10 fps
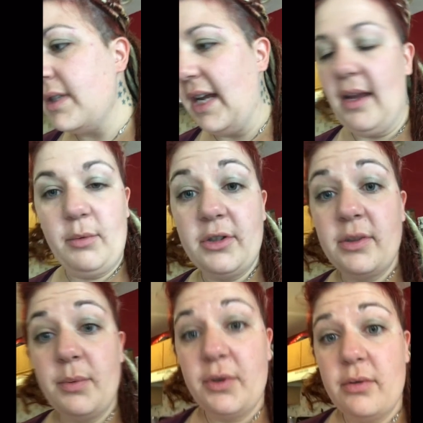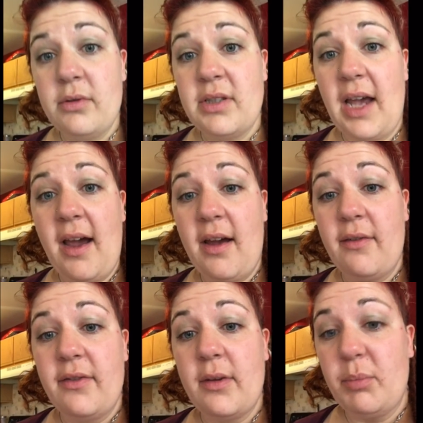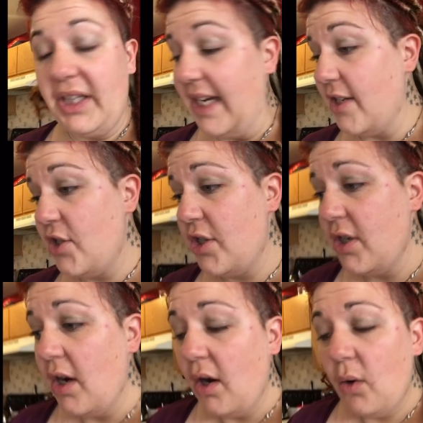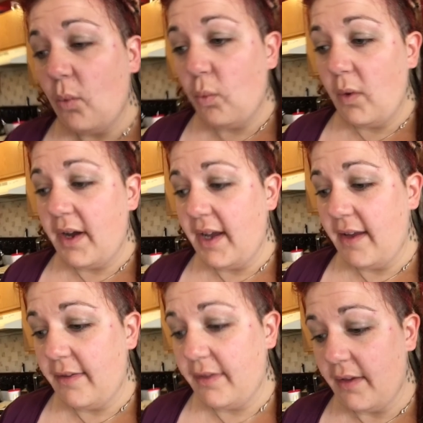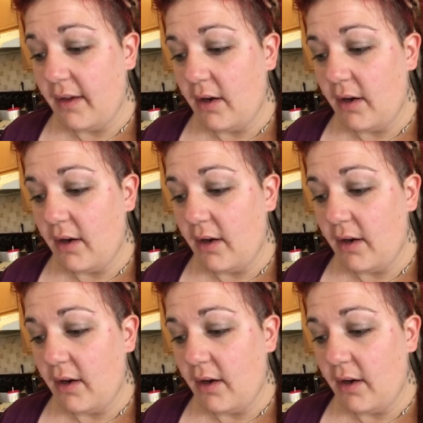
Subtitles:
tablespoons of the bleach with,